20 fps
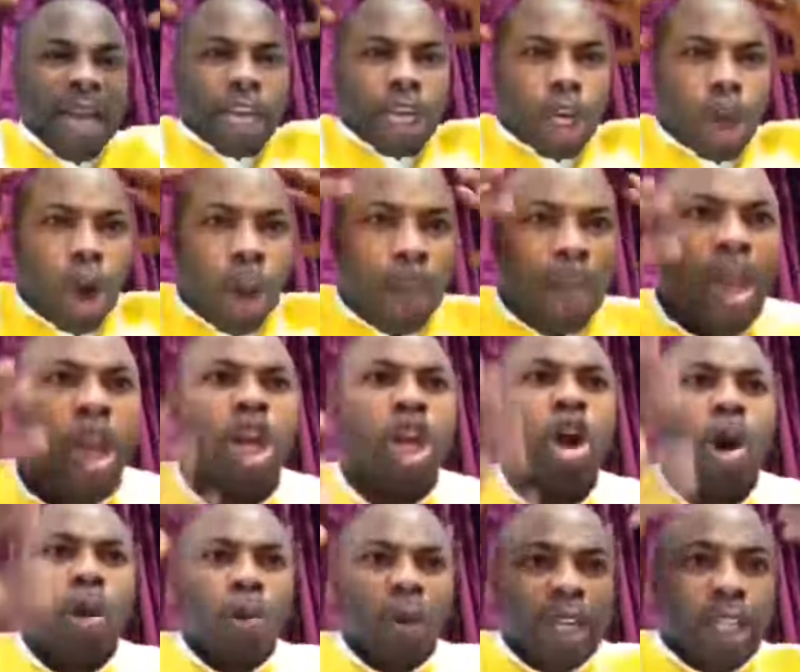
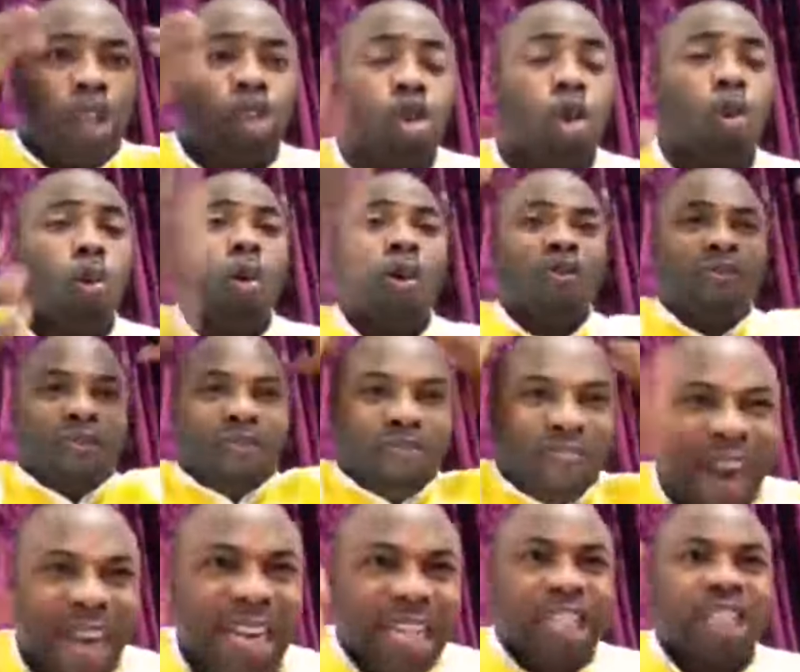communion with you will
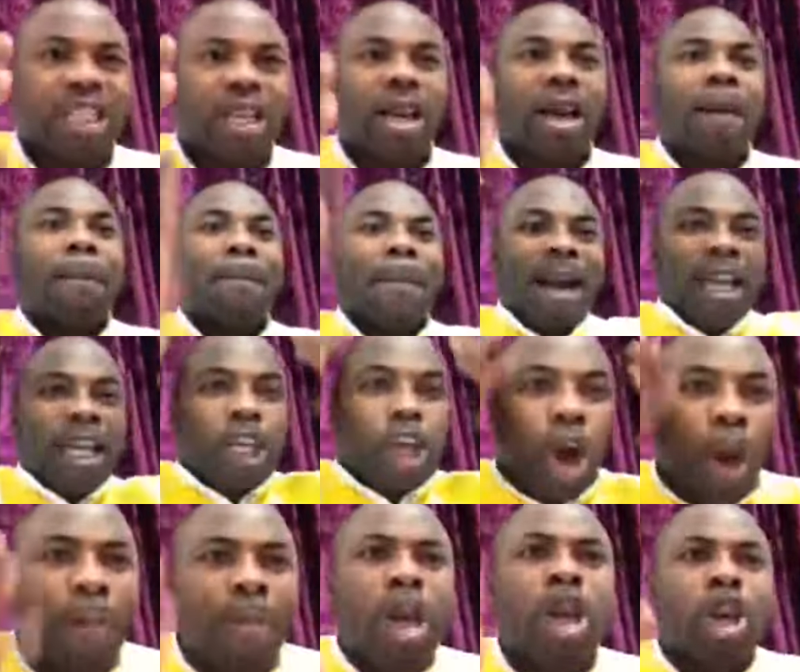vanish. My
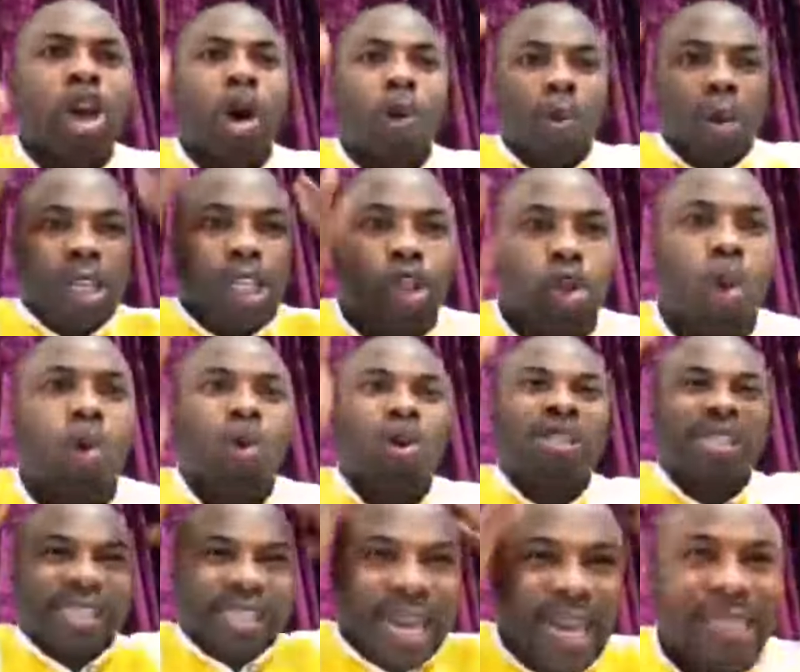communion with you will
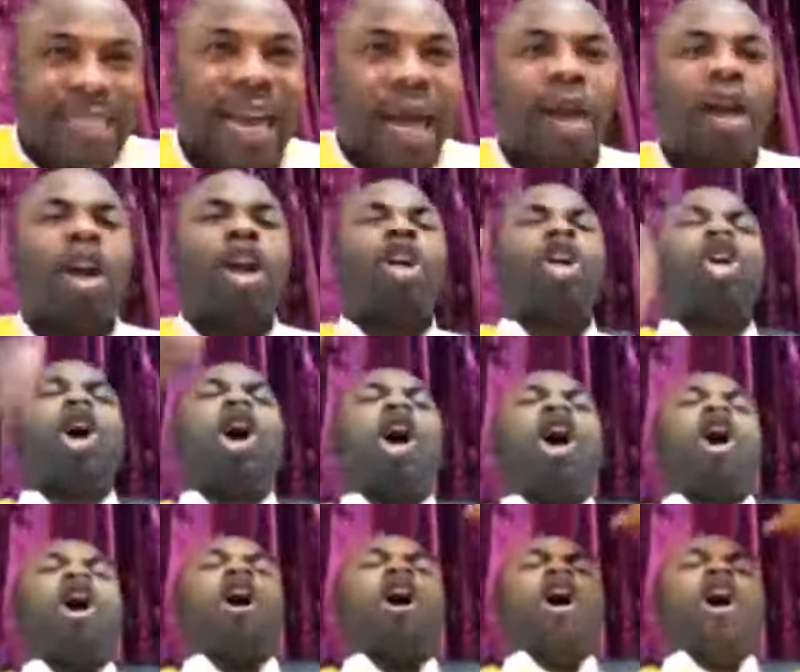scatter. Lord,